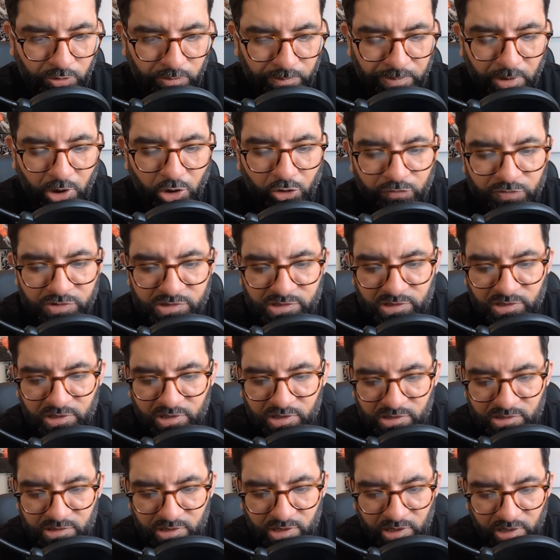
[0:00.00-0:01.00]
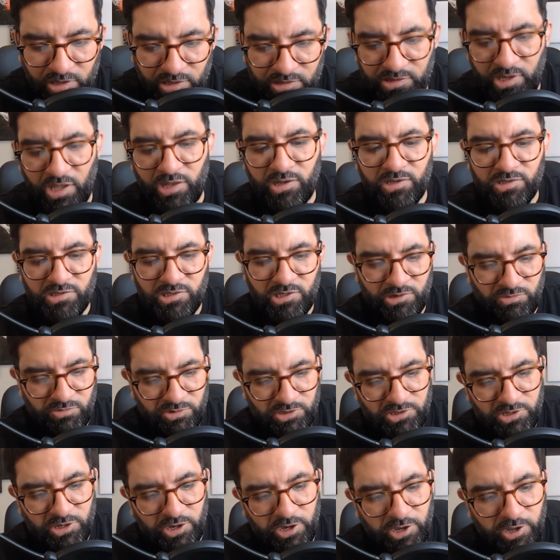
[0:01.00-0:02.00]
But obviously he's a Contender
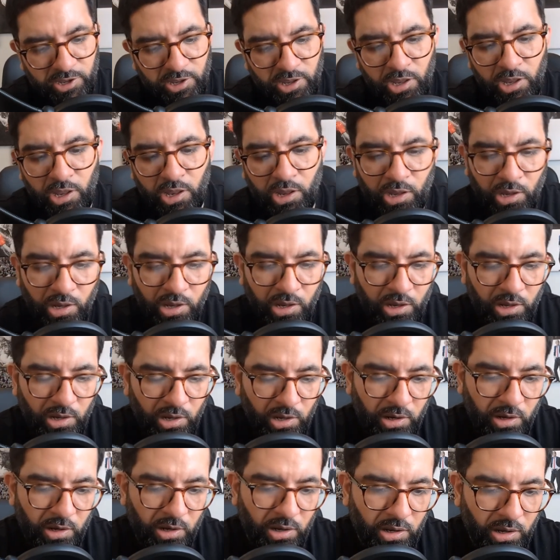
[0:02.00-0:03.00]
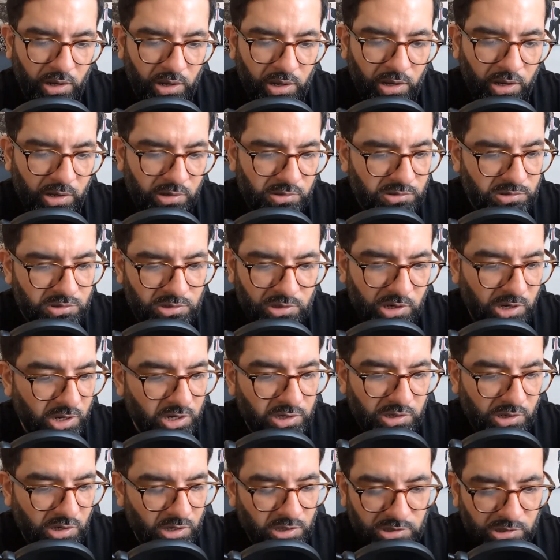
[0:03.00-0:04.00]
Series guy. And I
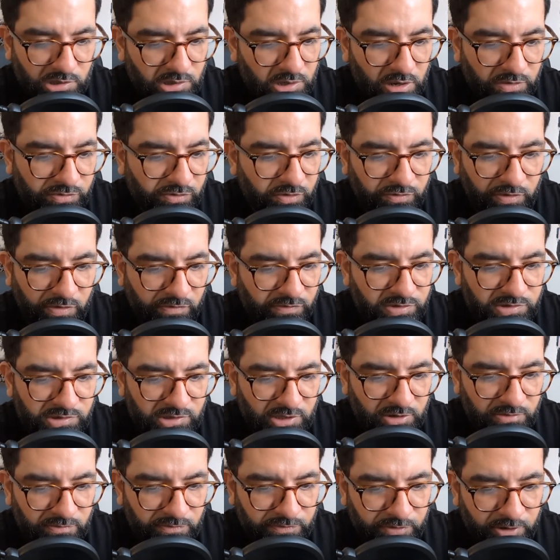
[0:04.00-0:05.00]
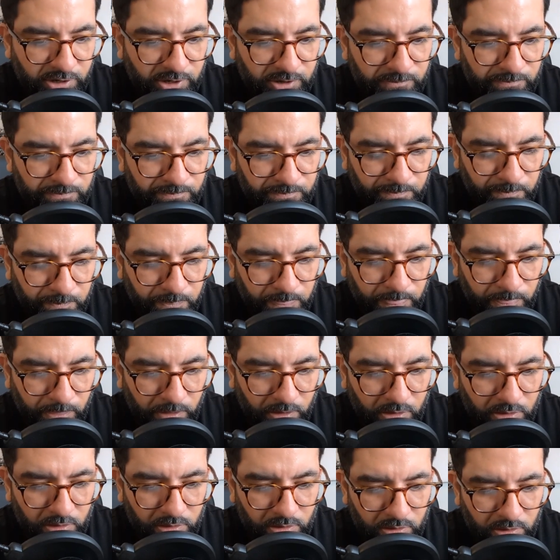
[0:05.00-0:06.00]
don't know if I've ever seen him fight.
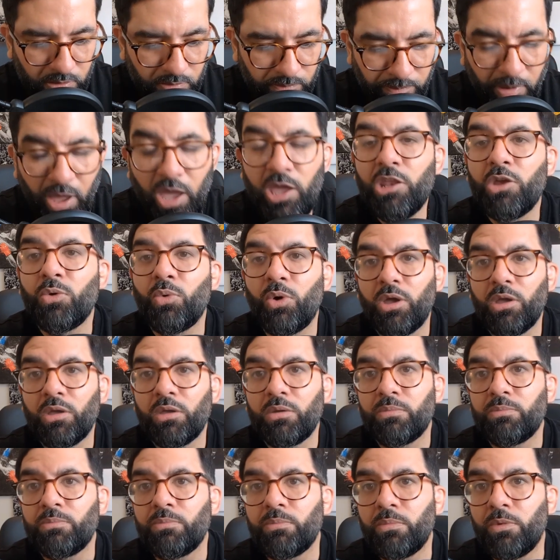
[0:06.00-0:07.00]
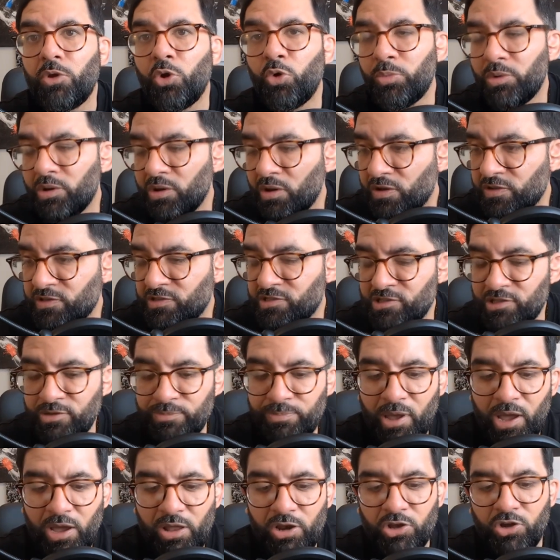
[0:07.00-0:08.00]
But anyway, it'll be nice to see
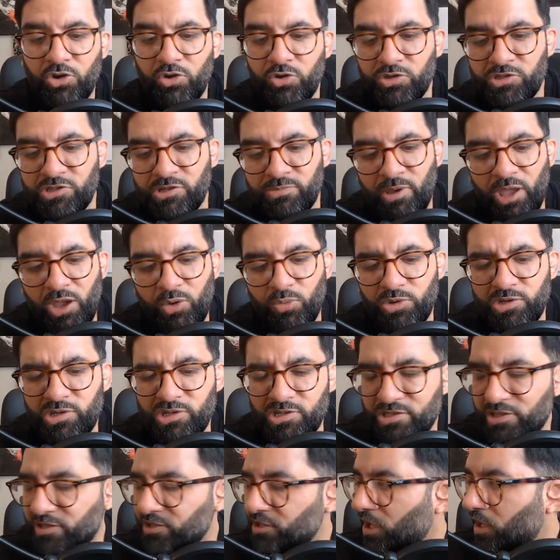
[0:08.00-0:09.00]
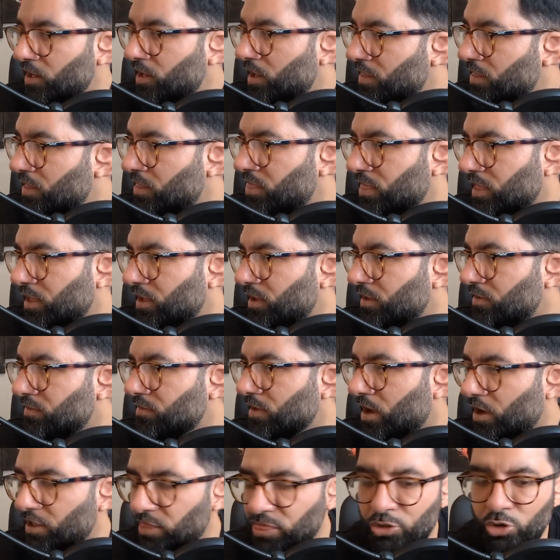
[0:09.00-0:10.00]
Paulo Costa back. Which is, another thing is,
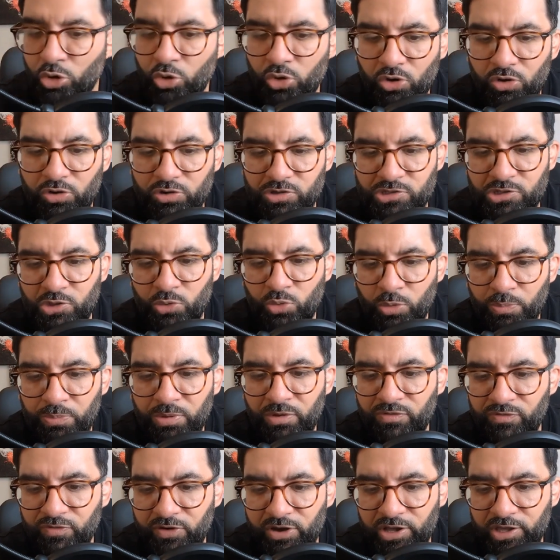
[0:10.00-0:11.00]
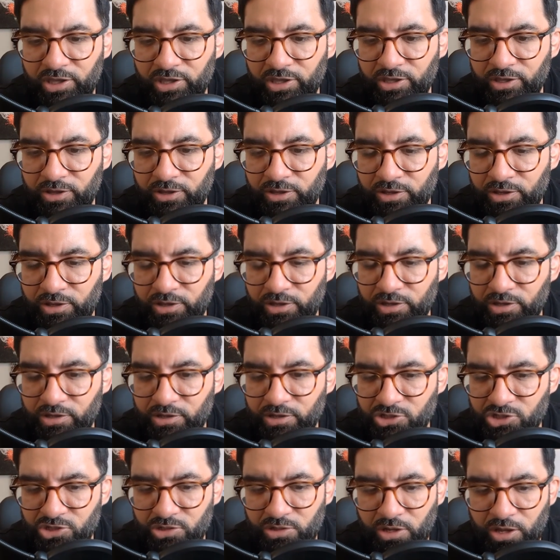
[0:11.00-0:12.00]
I thought Costa would be fighting
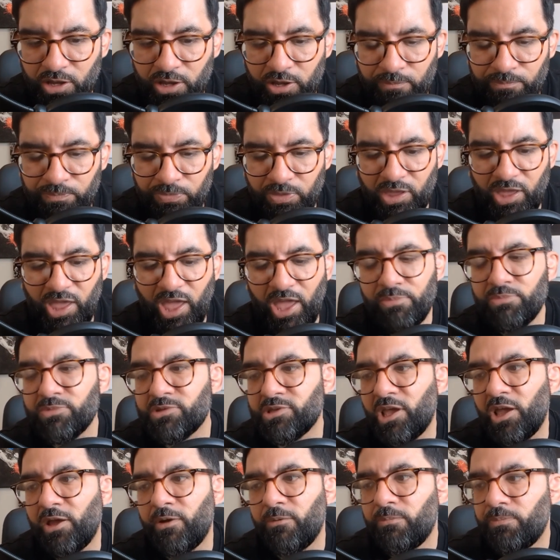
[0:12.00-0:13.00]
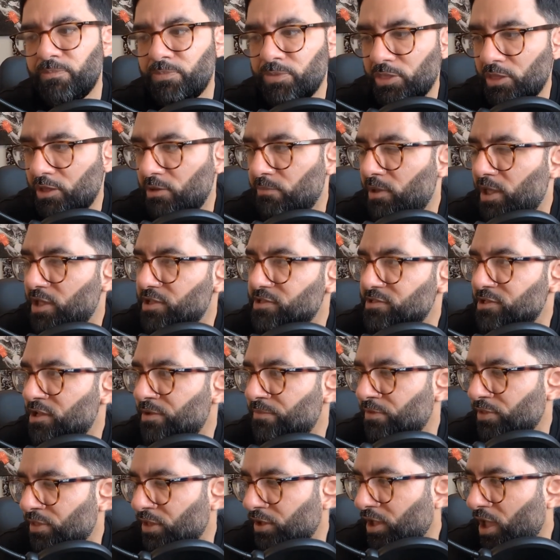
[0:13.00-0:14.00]
Khamzat. But it
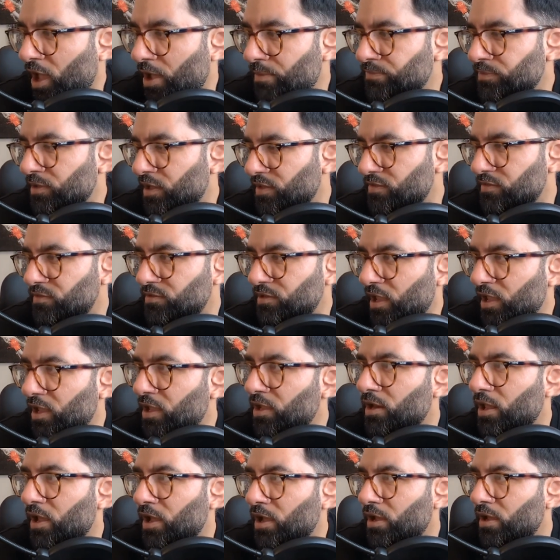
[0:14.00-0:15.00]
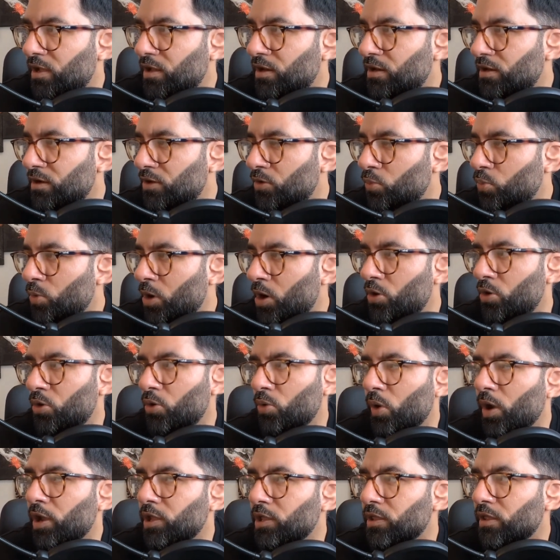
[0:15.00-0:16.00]
seems as though Khamzat's staying at
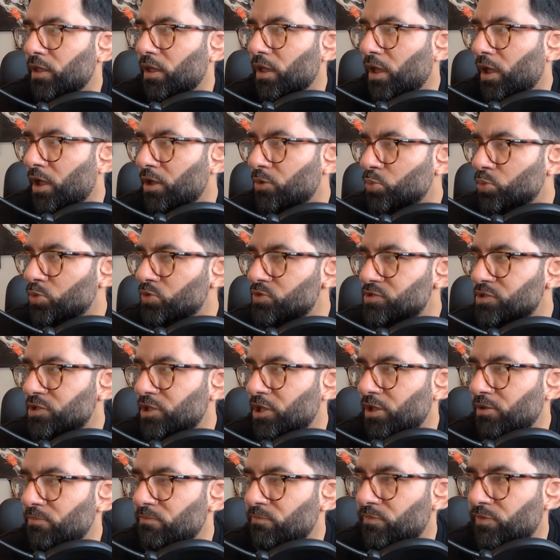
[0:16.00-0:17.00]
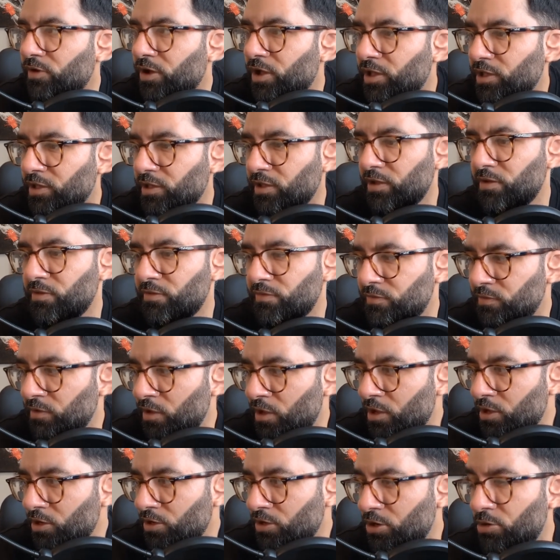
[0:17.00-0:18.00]
welterweight. And we'll see him fight against
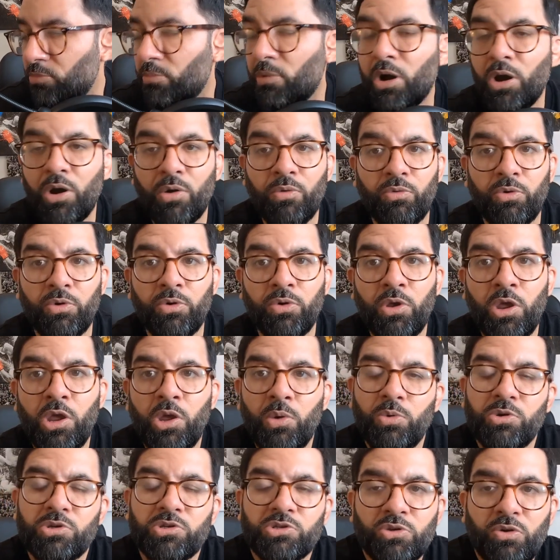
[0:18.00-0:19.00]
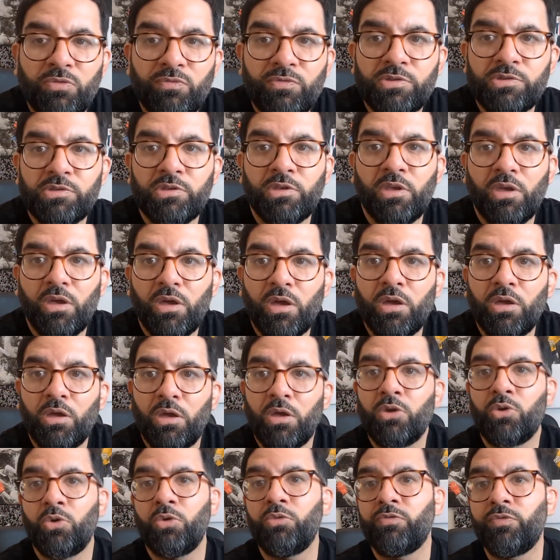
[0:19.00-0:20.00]
Kamaru, which is obviously
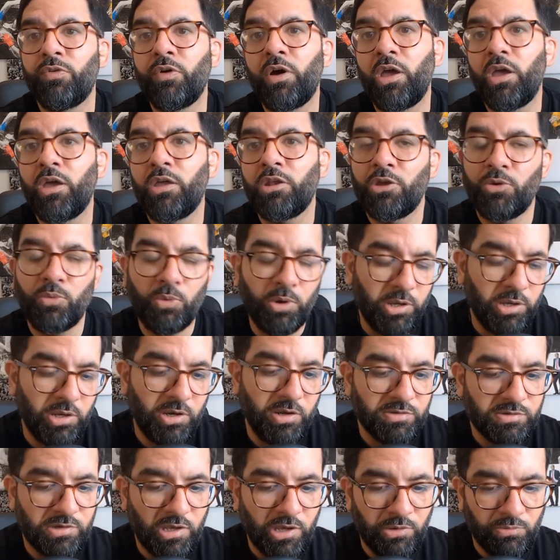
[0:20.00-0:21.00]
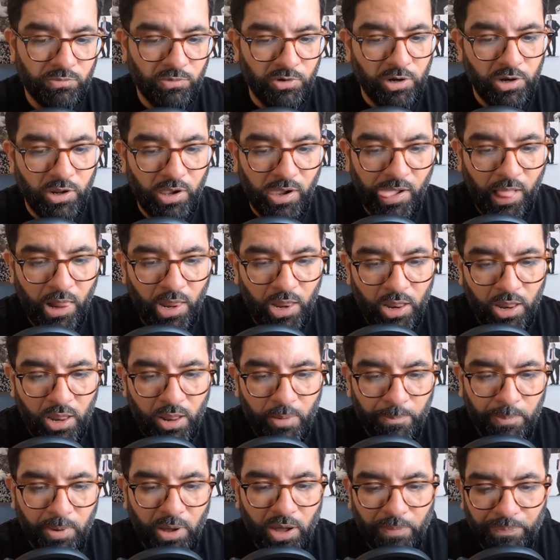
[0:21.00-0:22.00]
a good fight anyway in its own right.
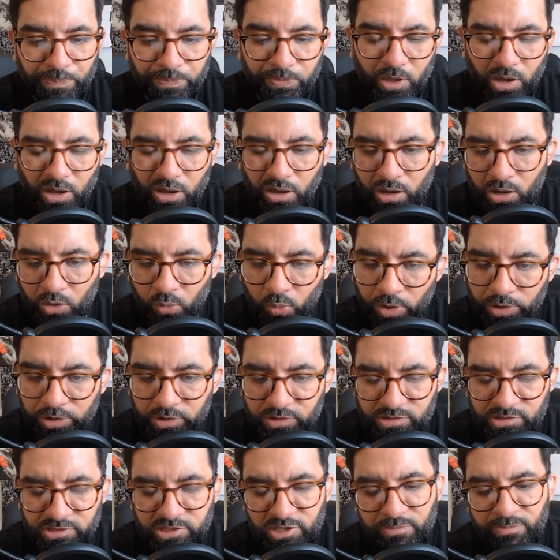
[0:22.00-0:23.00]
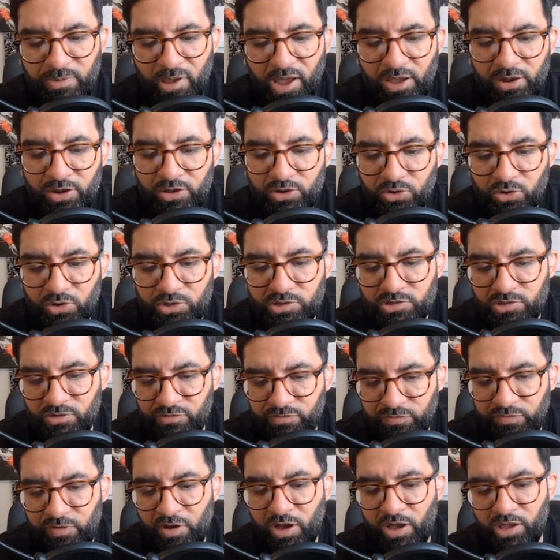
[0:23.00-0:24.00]
But I wanted to see Paulo Costa
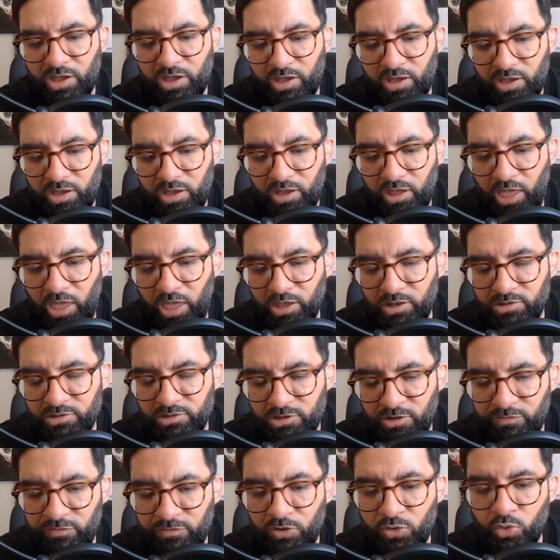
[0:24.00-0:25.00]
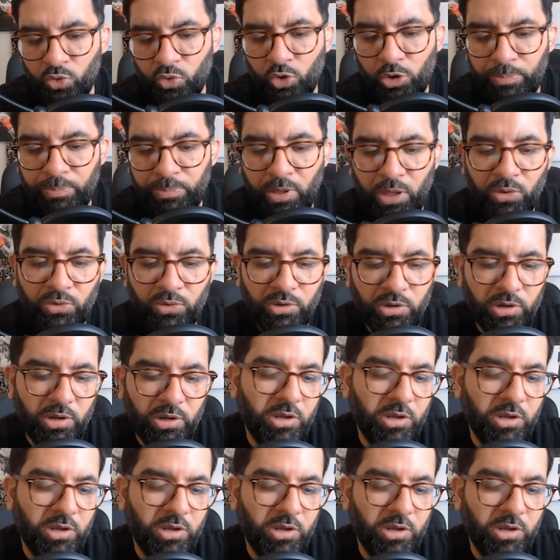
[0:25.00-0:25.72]
fight a difficult opponent.